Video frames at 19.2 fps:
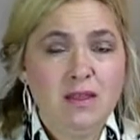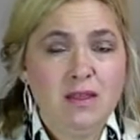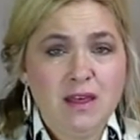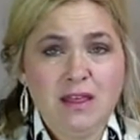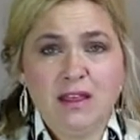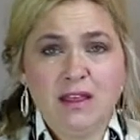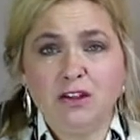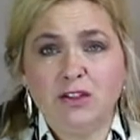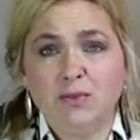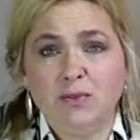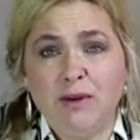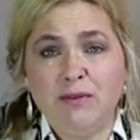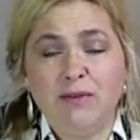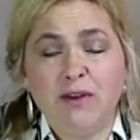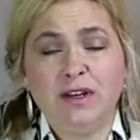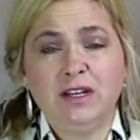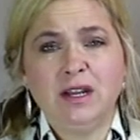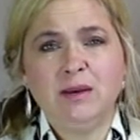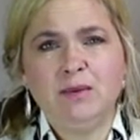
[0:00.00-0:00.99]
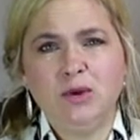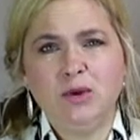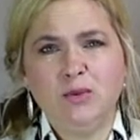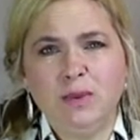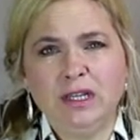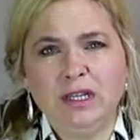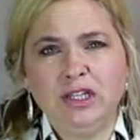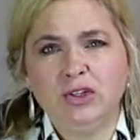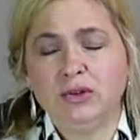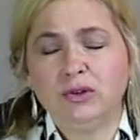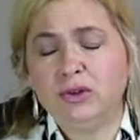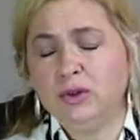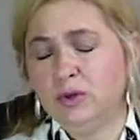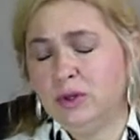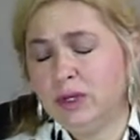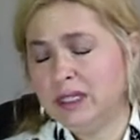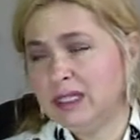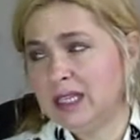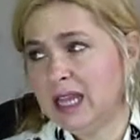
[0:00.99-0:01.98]
Then there's my friend W. Mitchell,
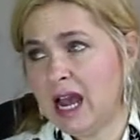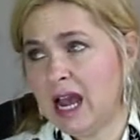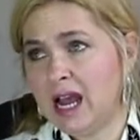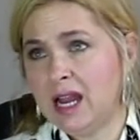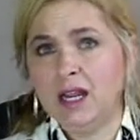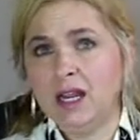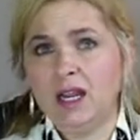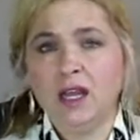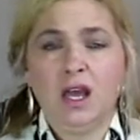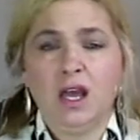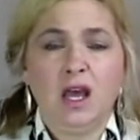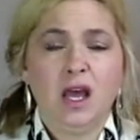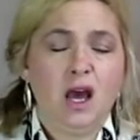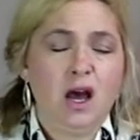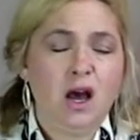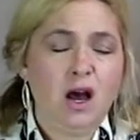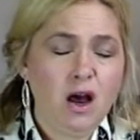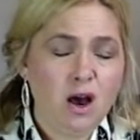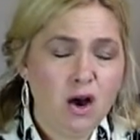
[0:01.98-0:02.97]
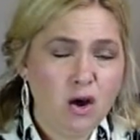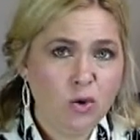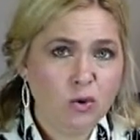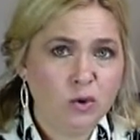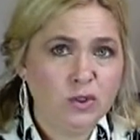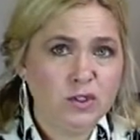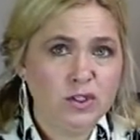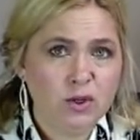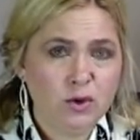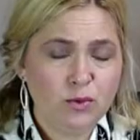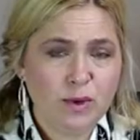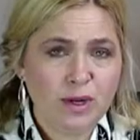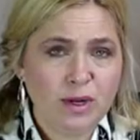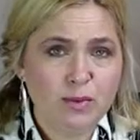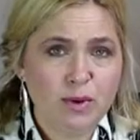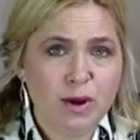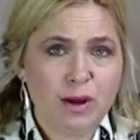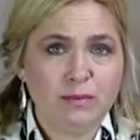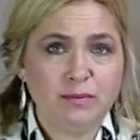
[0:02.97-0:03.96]
who has had, so
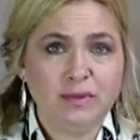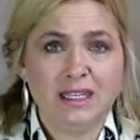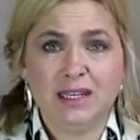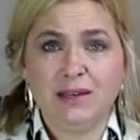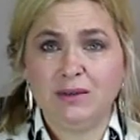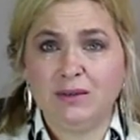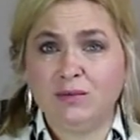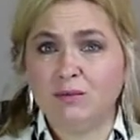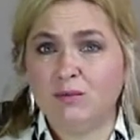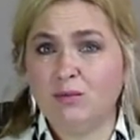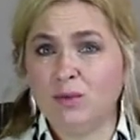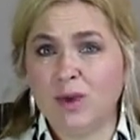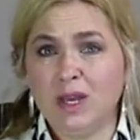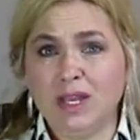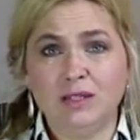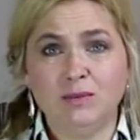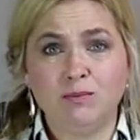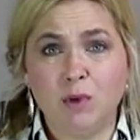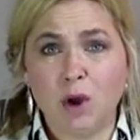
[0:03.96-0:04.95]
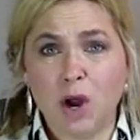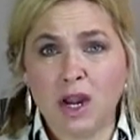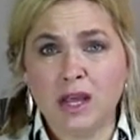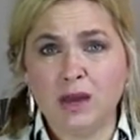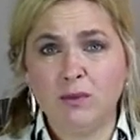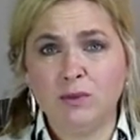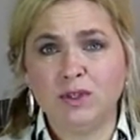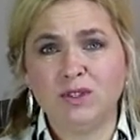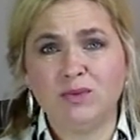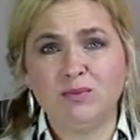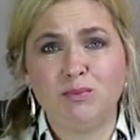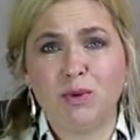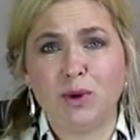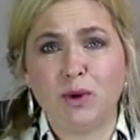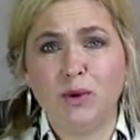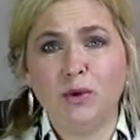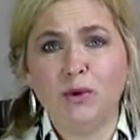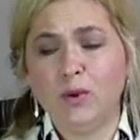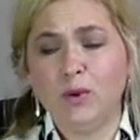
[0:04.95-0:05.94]
many problems. His body was
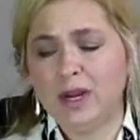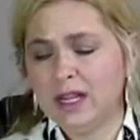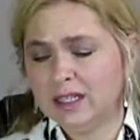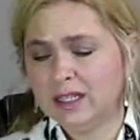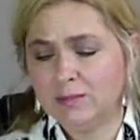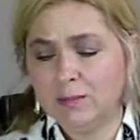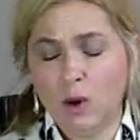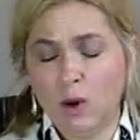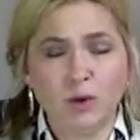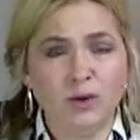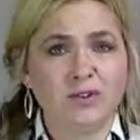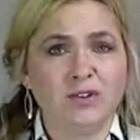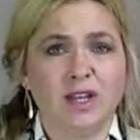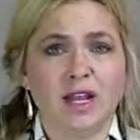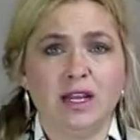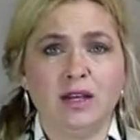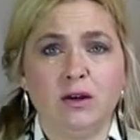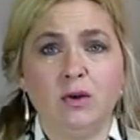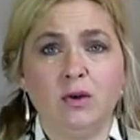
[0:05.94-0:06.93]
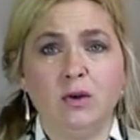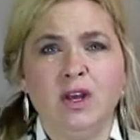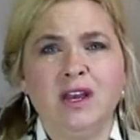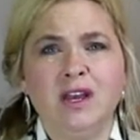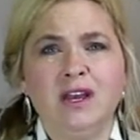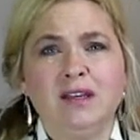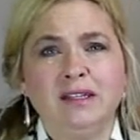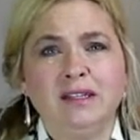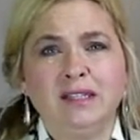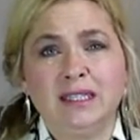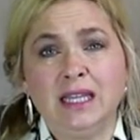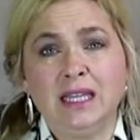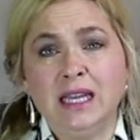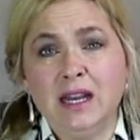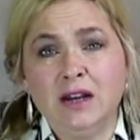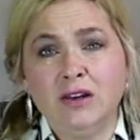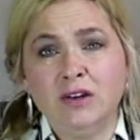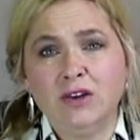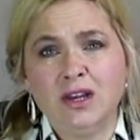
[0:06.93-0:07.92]
burned when his motorcycle
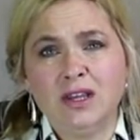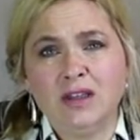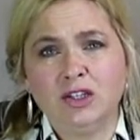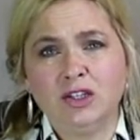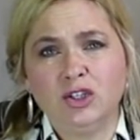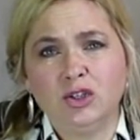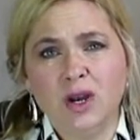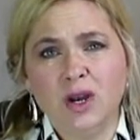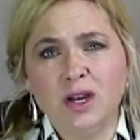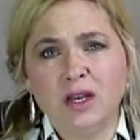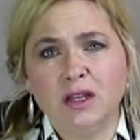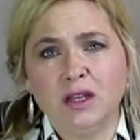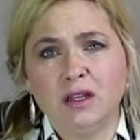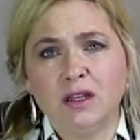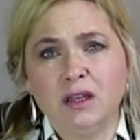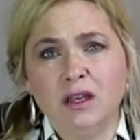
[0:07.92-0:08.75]
slid underneath a truck.